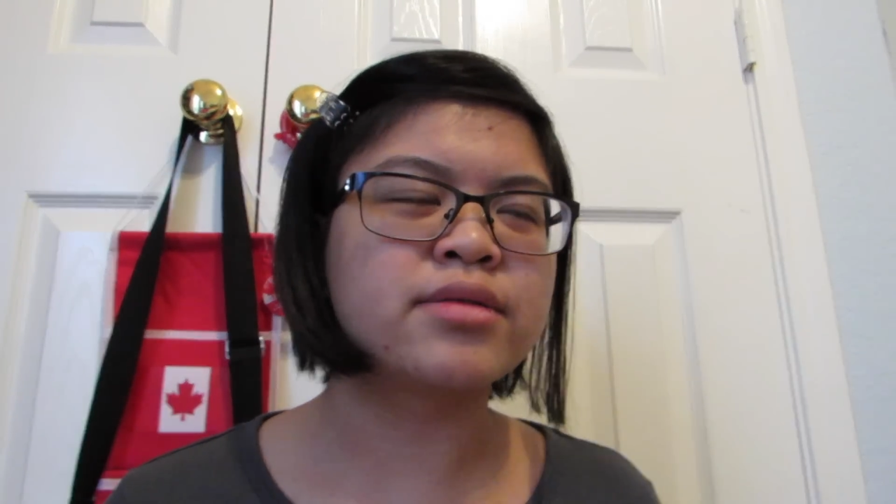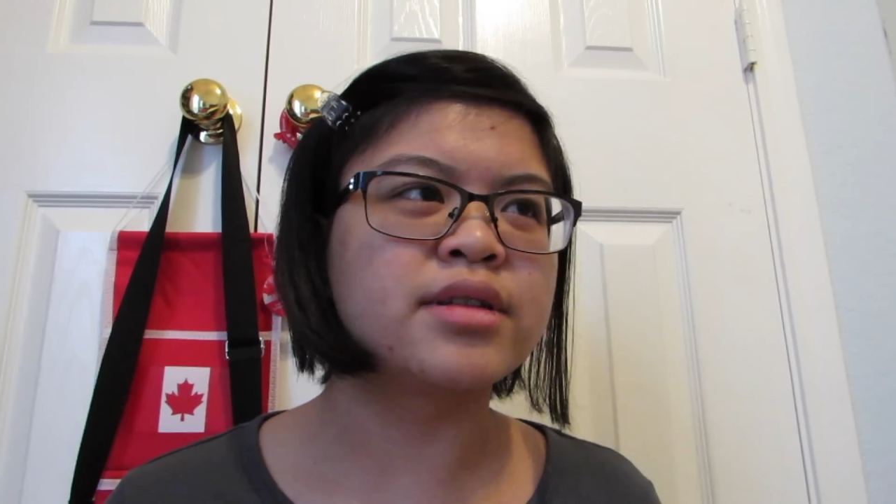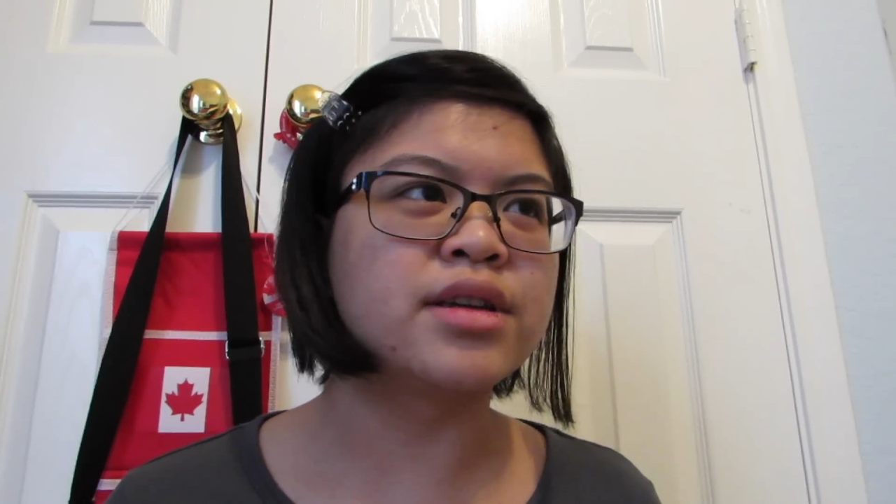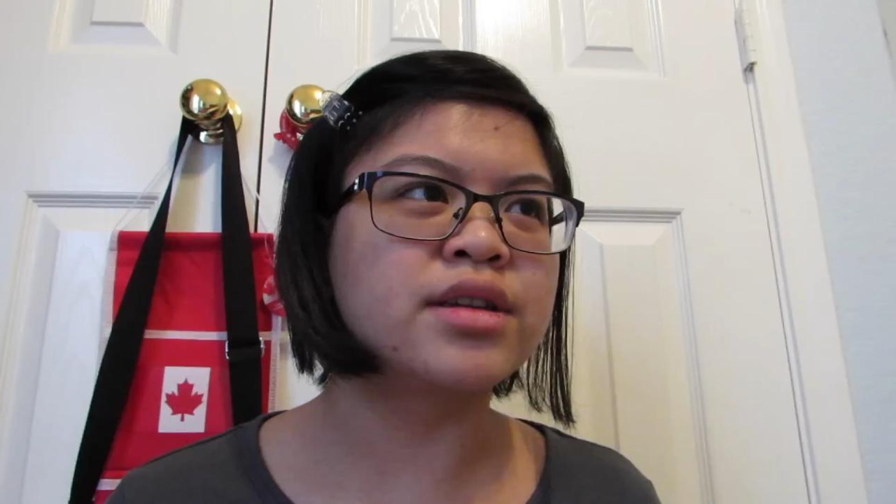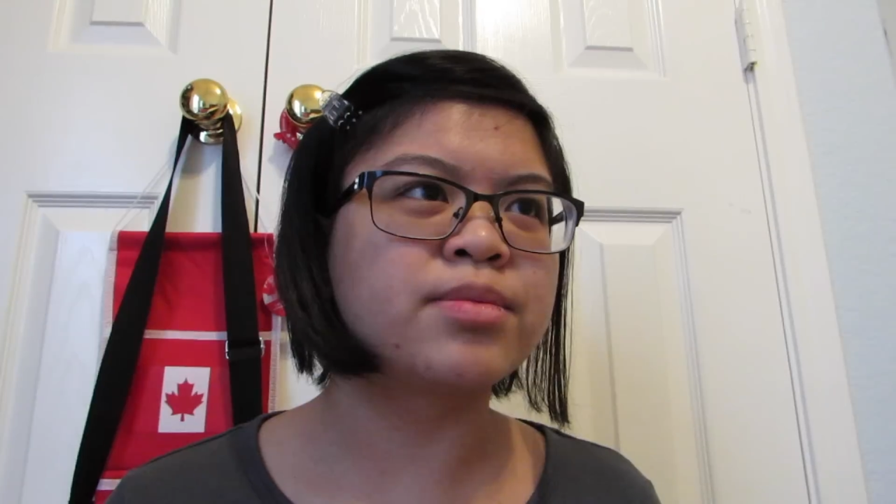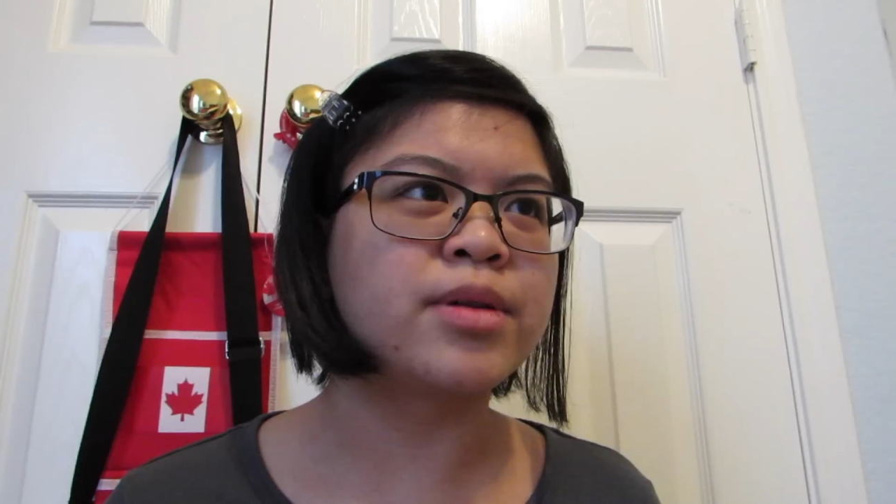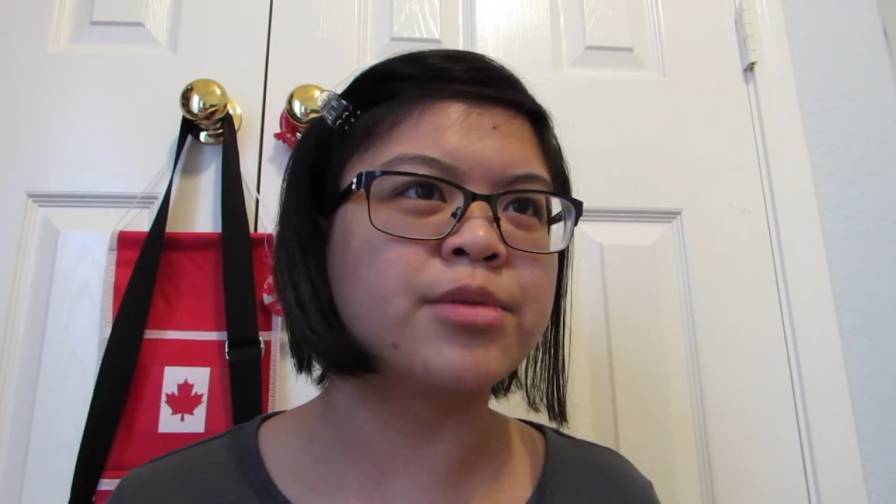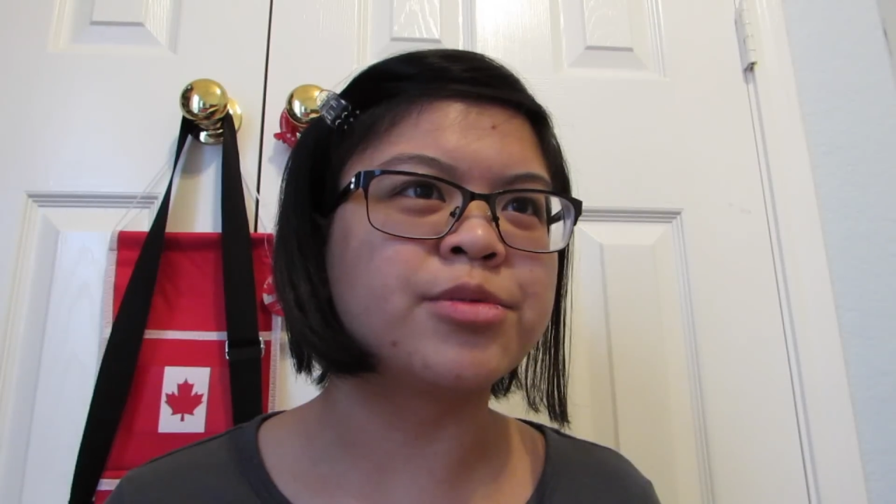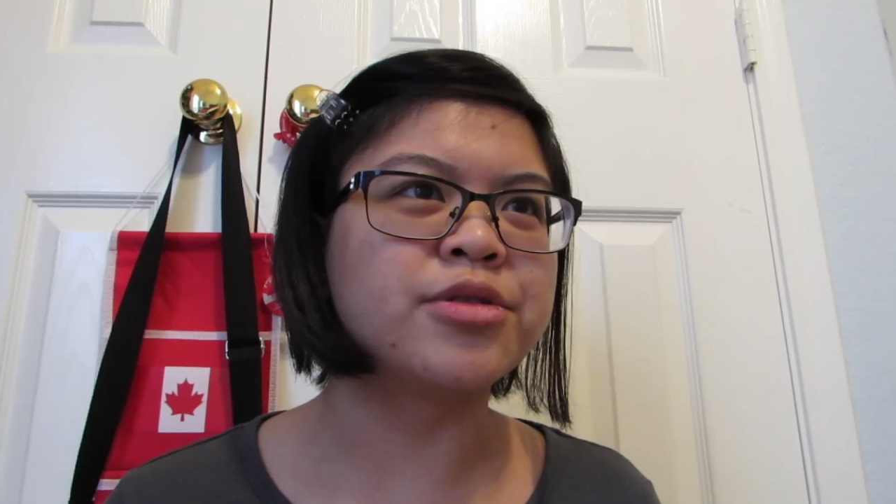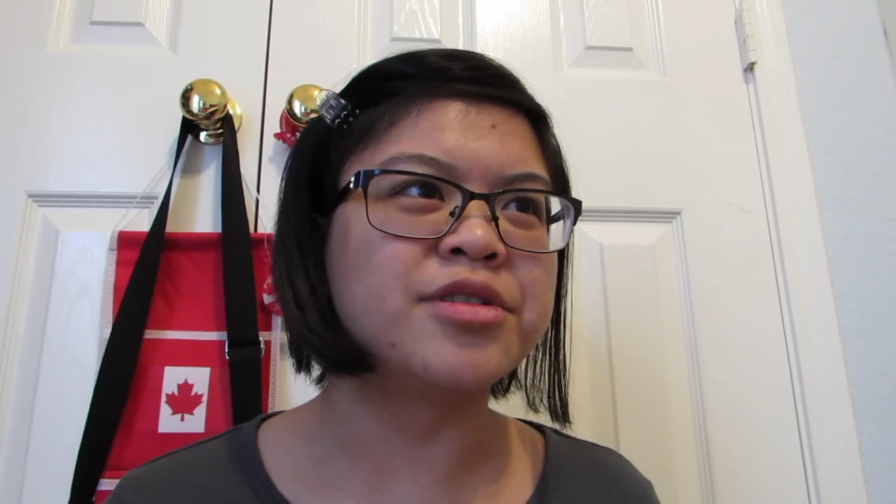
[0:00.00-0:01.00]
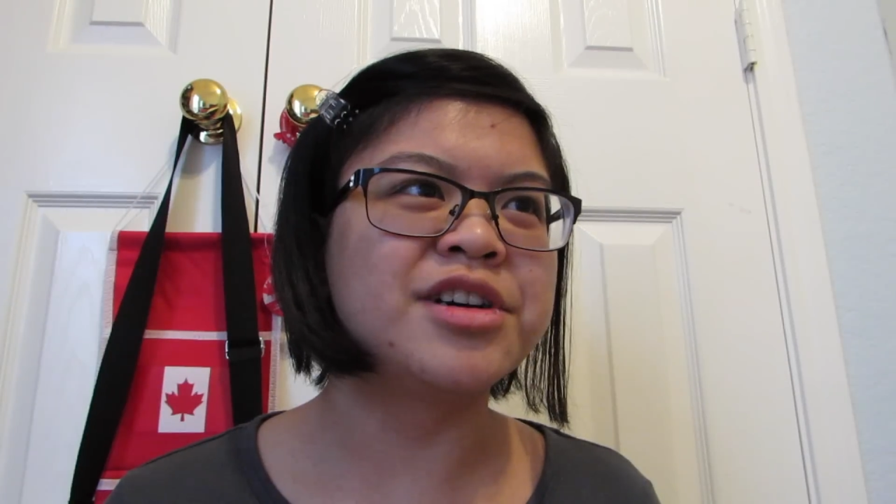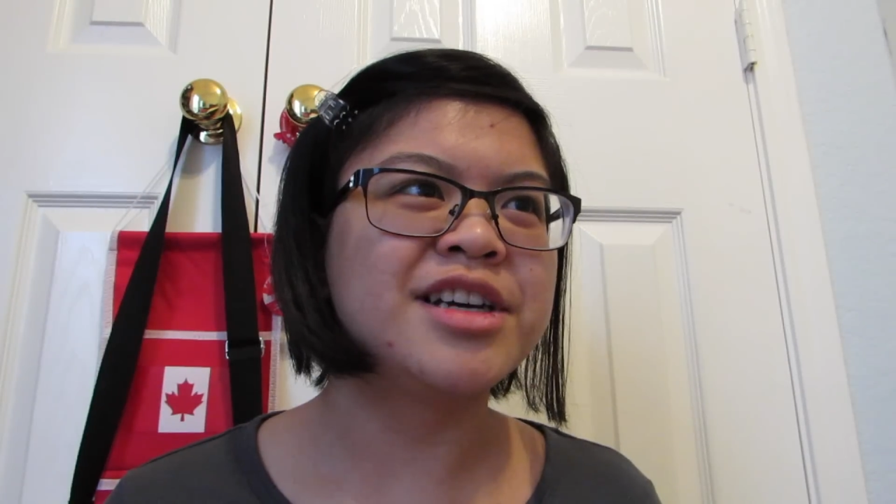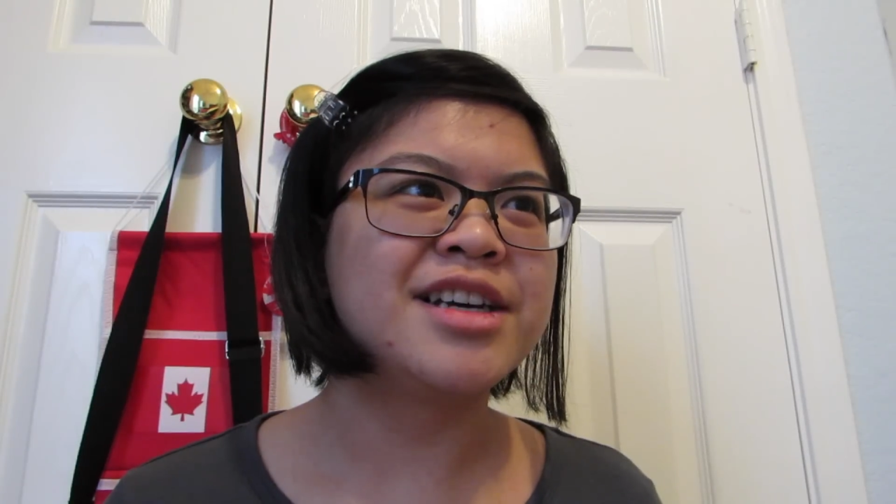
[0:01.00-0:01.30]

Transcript: with these people.